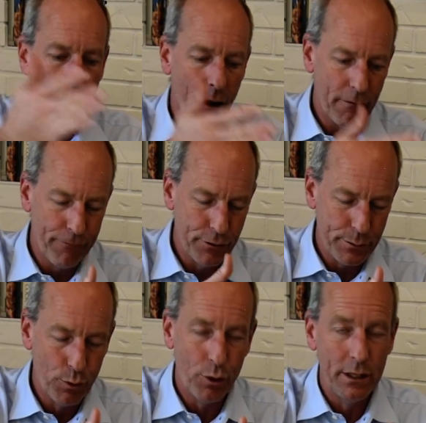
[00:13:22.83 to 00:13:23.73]
are first
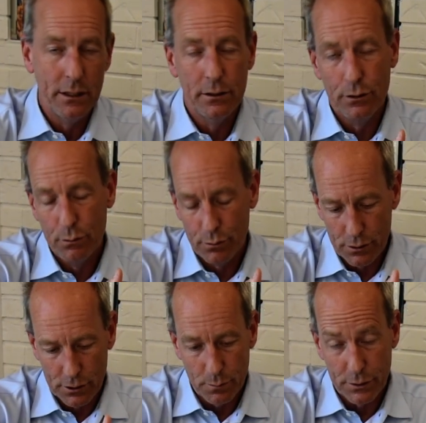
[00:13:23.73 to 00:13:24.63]
broken into
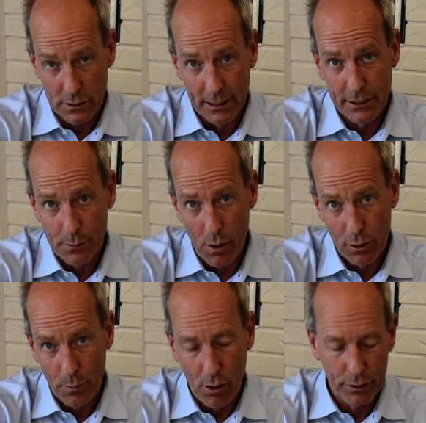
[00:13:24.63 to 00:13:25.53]
slightly smaller
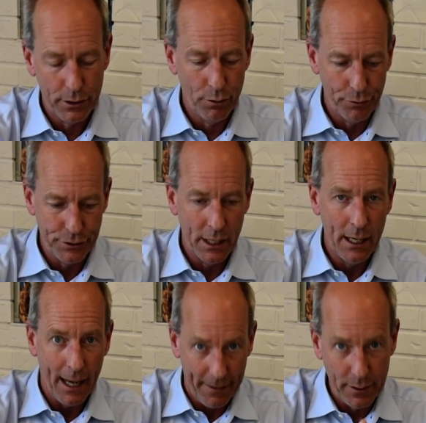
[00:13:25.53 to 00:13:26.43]
molecules
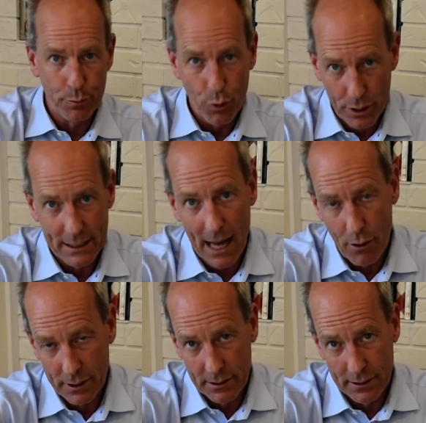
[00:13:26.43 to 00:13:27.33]
and then broken
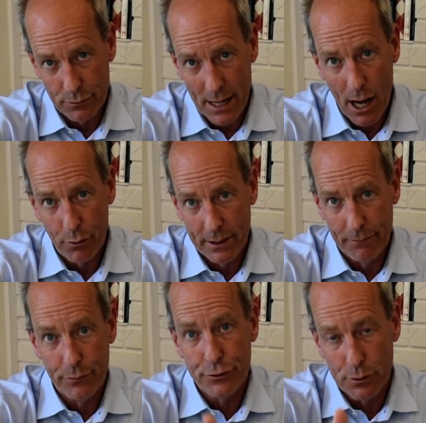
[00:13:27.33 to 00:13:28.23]
down into now
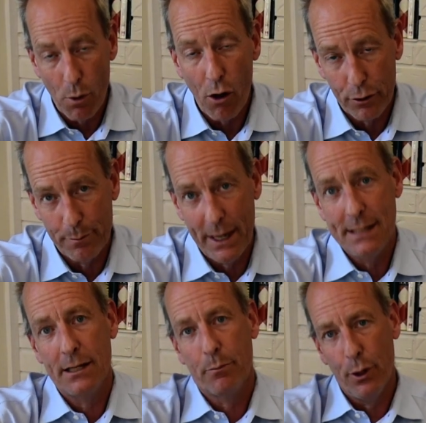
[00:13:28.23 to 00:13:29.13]
even smaller
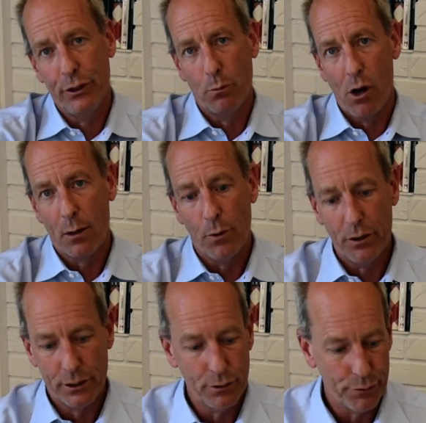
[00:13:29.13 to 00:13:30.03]
basic building block
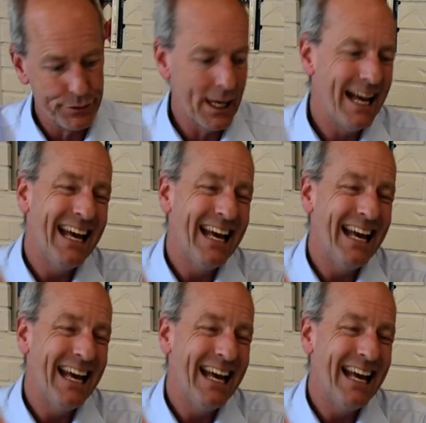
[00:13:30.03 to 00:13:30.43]
molecules.